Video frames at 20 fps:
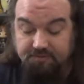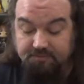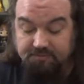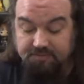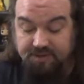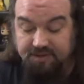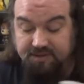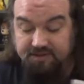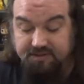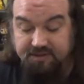
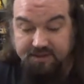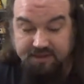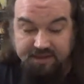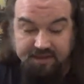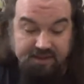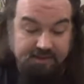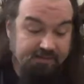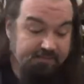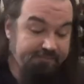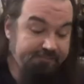but
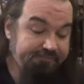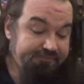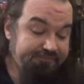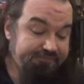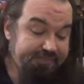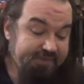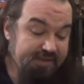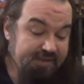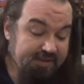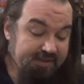
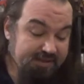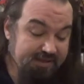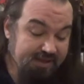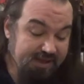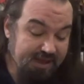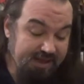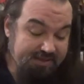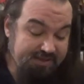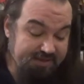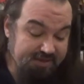
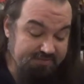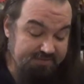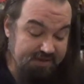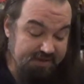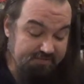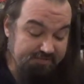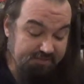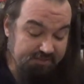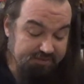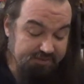that just
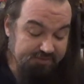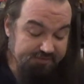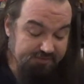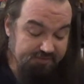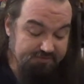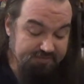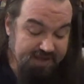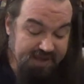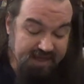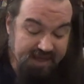makes Bulldozer
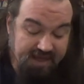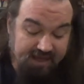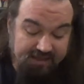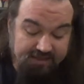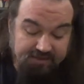mad,